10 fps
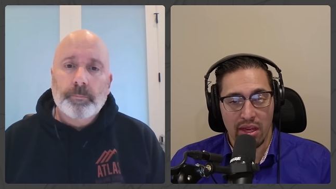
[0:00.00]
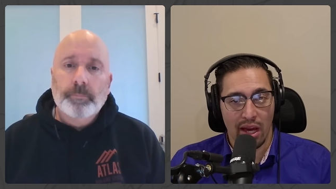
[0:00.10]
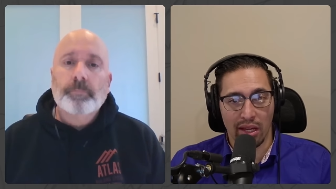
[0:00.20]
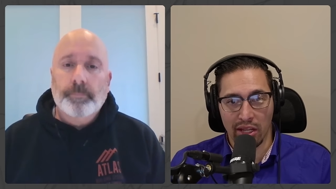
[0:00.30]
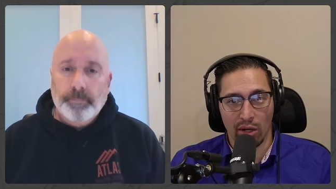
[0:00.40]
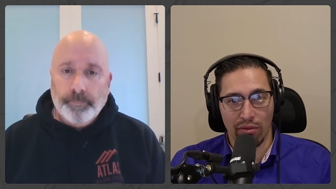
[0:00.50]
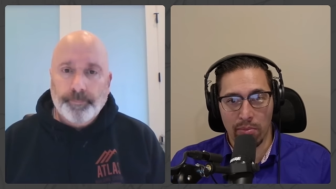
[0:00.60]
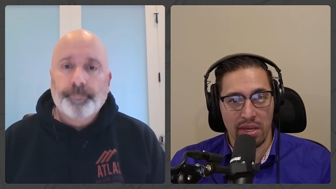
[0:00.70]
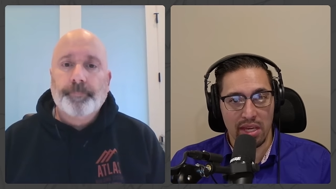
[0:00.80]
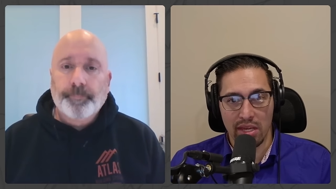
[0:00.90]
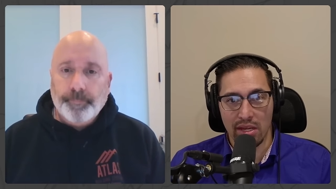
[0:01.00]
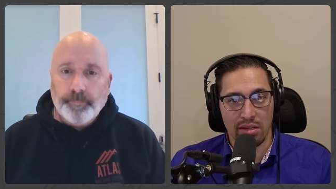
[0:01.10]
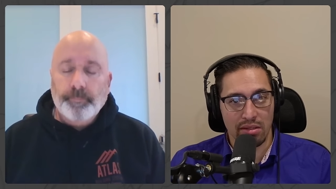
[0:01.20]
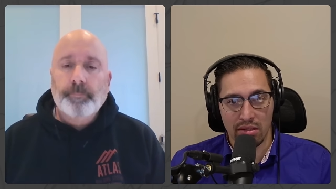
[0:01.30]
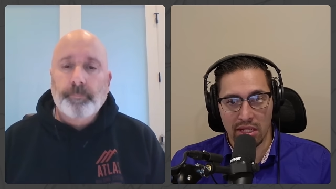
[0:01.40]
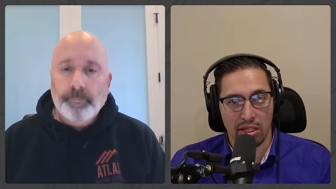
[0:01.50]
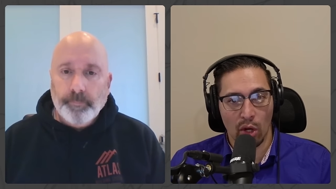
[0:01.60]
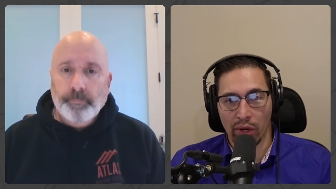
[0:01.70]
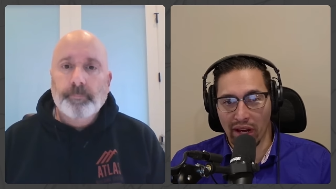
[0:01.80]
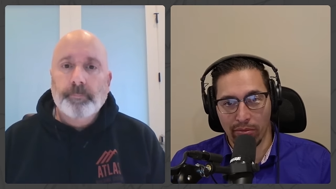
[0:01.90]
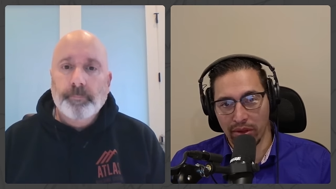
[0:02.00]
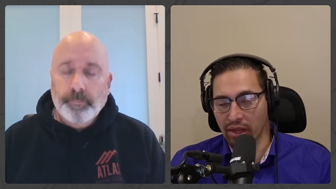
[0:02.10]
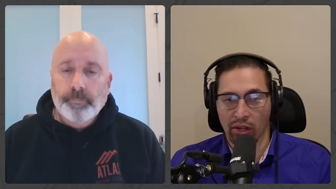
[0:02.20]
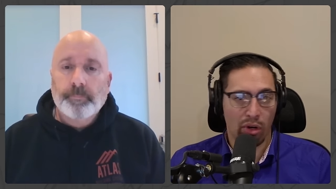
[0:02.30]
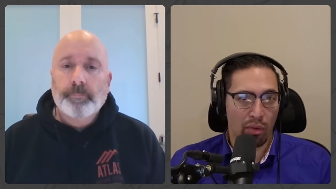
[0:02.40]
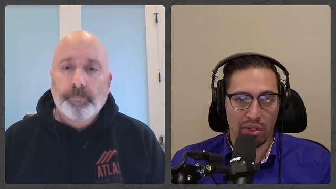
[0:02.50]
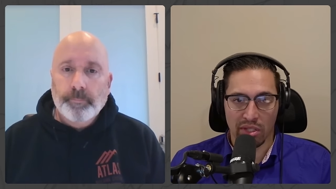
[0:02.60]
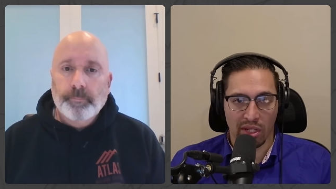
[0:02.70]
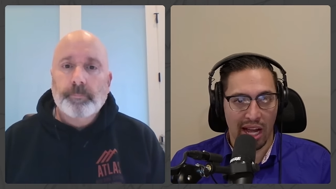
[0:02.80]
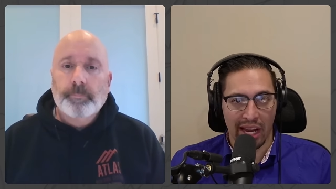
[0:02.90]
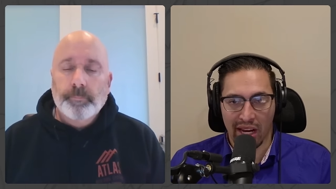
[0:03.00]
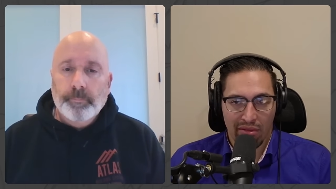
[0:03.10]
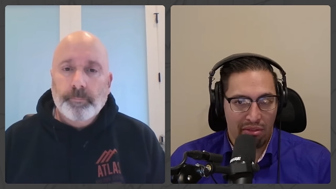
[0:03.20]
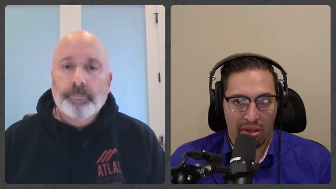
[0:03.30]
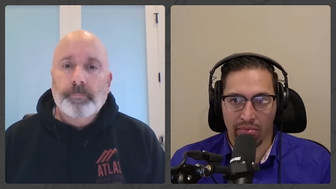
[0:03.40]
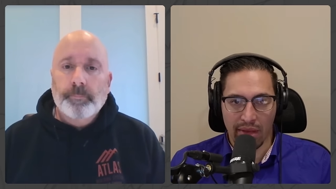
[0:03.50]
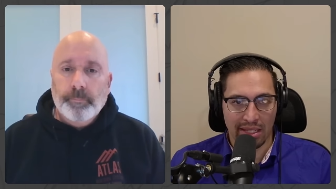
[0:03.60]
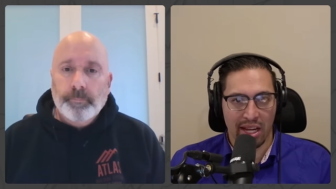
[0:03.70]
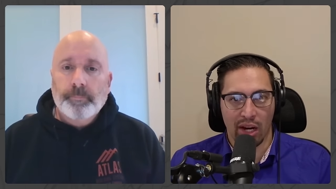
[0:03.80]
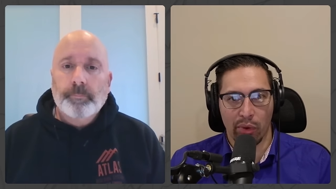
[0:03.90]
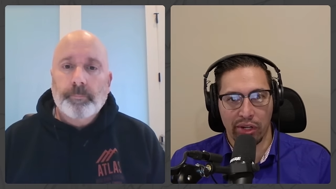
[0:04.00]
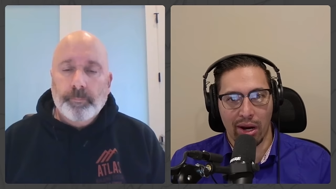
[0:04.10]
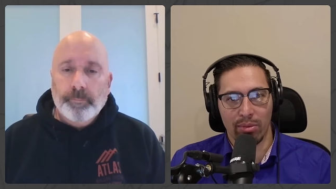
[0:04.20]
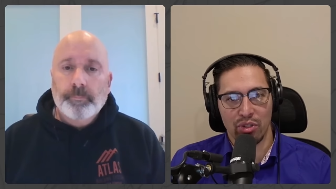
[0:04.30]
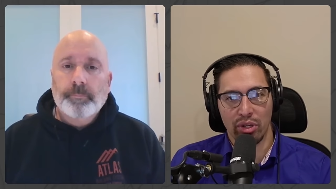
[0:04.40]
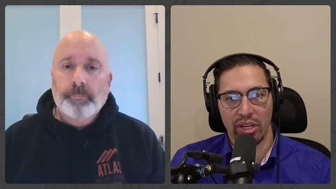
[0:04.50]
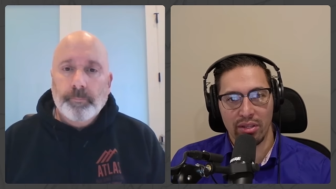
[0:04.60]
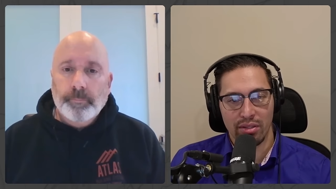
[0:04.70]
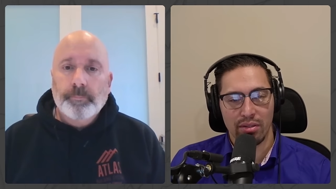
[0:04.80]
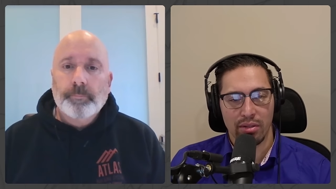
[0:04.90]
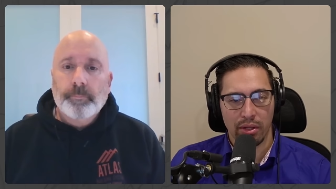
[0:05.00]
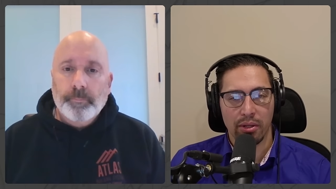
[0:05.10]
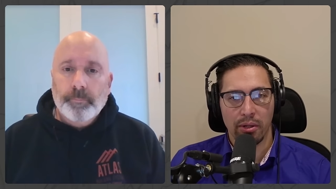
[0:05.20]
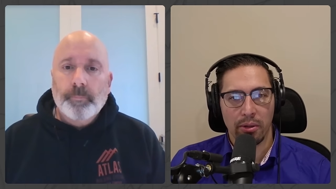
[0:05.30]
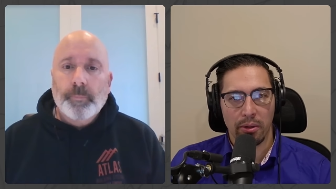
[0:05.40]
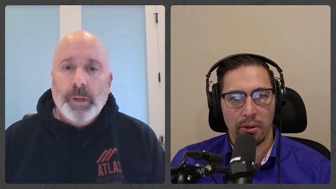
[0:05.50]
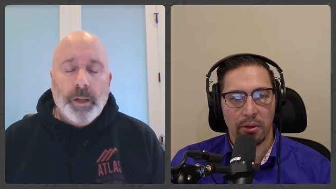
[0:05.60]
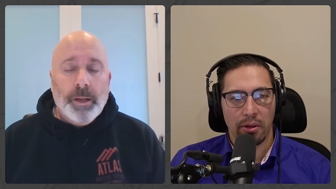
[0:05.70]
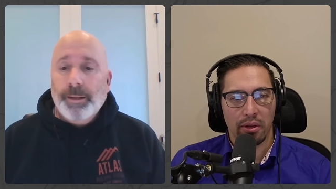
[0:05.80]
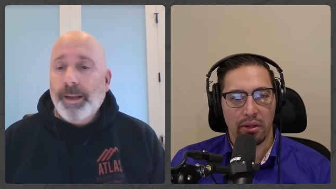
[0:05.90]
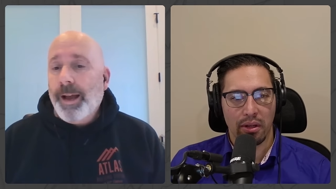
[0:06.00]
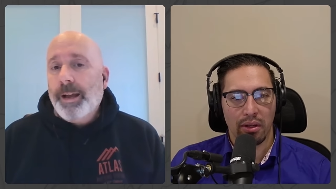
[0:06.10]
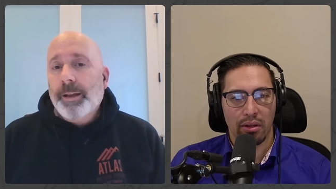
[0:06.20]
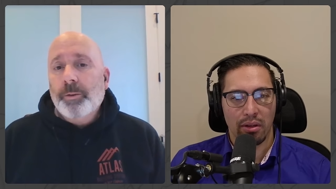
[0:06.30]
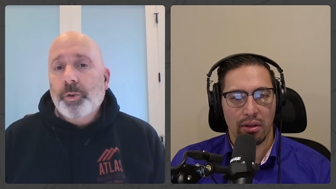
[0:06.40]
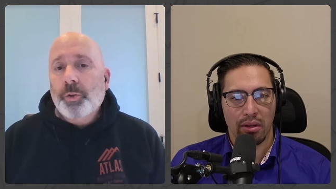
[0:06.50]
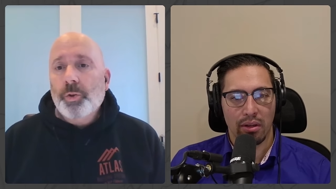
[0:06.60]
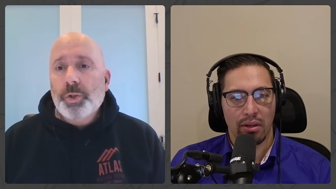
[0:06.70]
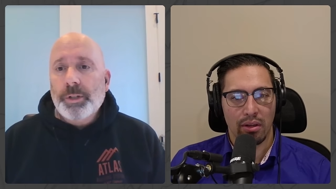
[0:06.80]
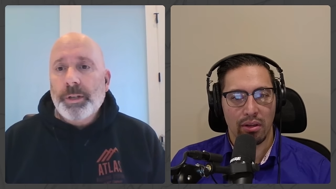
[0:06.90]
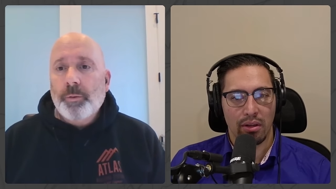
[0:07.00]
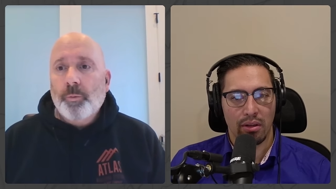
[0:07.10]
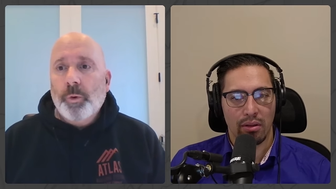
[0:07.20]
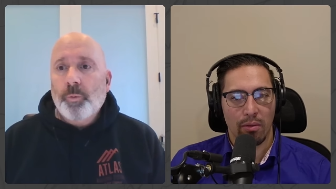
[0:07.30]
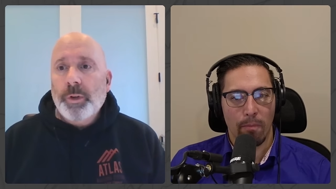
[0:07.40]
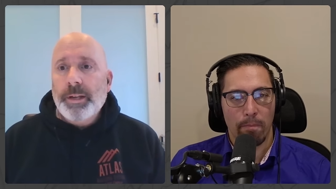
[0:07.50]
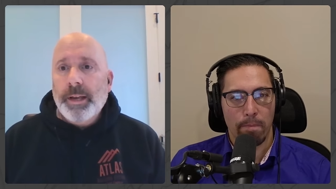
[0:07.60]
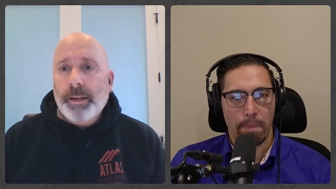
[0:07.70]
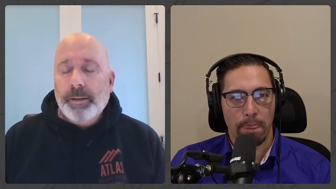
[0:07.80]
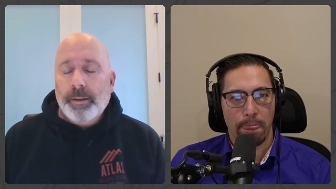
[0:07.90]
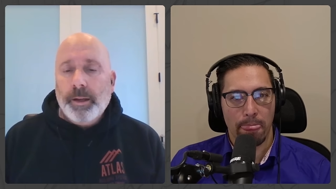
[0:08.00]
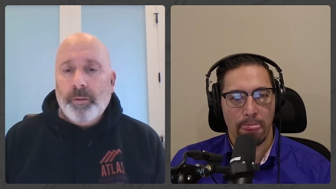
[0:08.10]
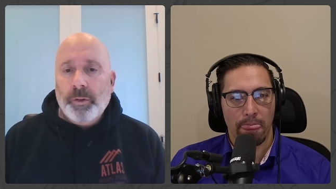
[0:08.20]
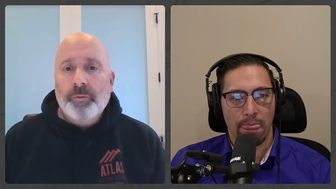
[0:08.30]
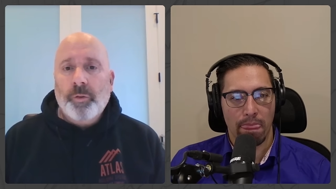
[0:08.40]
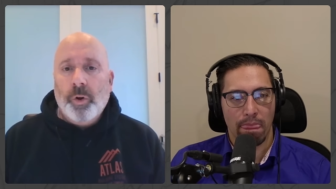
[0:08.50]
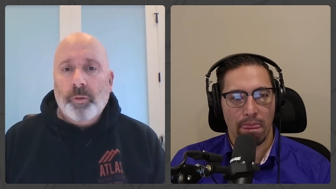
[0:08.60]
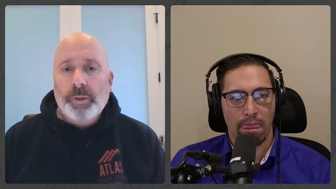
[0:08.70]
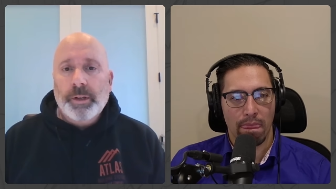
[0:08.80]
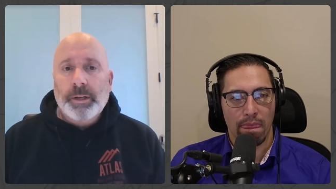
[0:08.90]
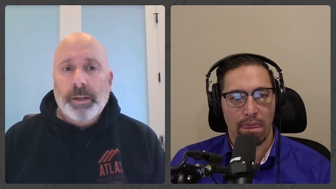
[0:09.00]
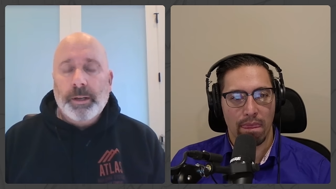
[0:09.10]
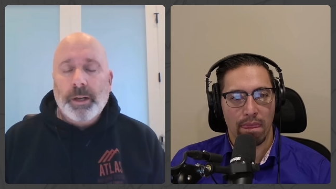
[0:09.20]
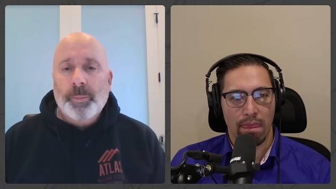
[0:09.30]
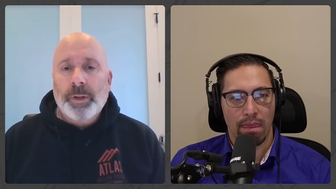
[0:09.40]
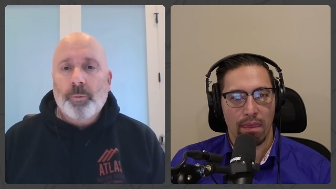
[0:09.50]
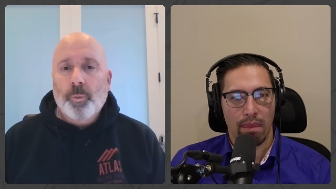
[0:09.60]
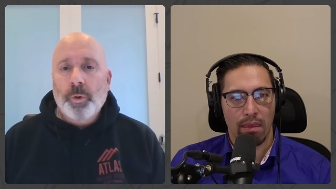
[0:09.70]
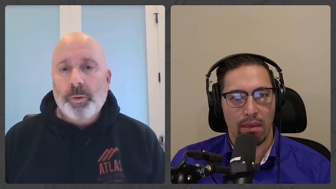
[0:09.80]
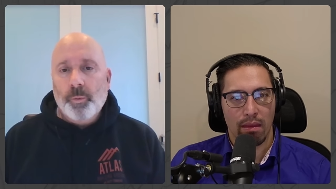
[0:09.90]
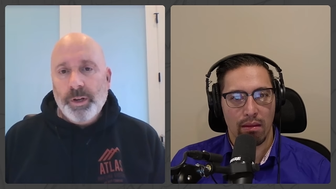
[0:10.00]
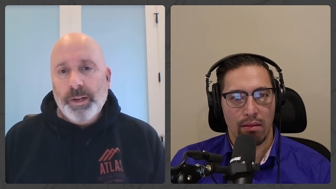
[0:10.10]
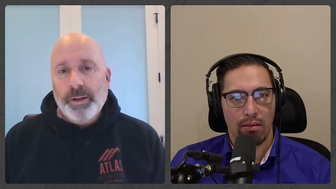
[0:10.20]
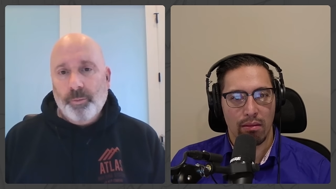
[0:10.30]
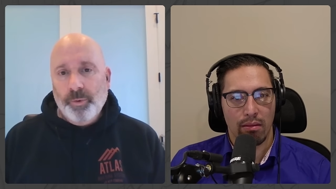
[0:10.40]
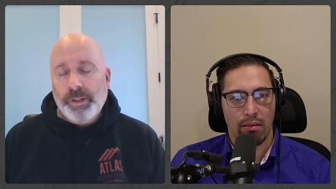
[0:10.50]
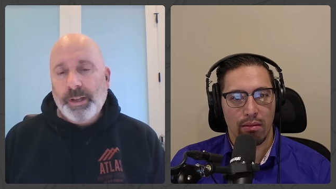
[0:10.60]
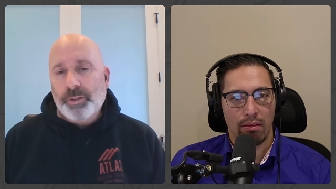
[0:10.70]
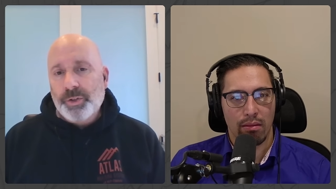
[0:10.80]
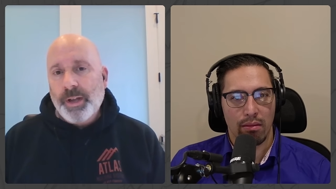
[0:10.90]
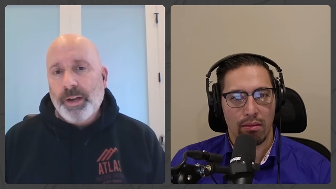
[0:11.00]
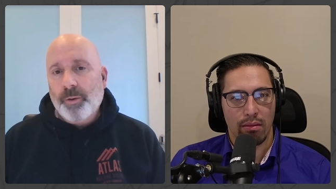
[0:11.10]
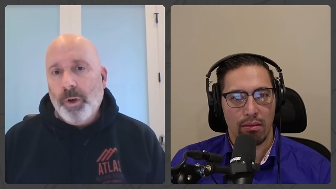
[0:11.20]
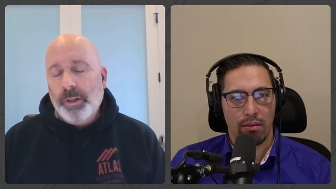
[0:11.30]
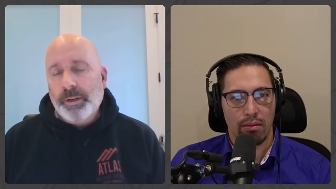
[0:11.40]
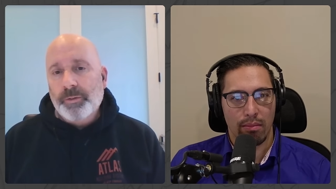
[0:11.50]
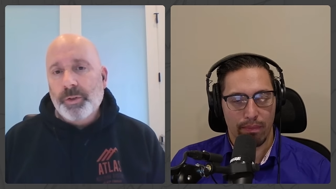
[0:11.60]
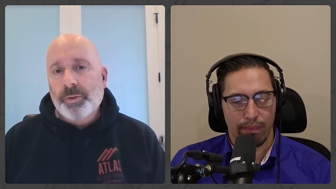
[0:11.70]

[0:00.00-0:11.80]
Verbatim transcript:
Speaker 1: uh, you know if the PE is is low enough, but then the growth is still high enough, then that's kind of where your opportunity is.
Speaker 2: Yeah, I, usually when we get heavily involved in a, a company, we're we're going to really understand it well enough. So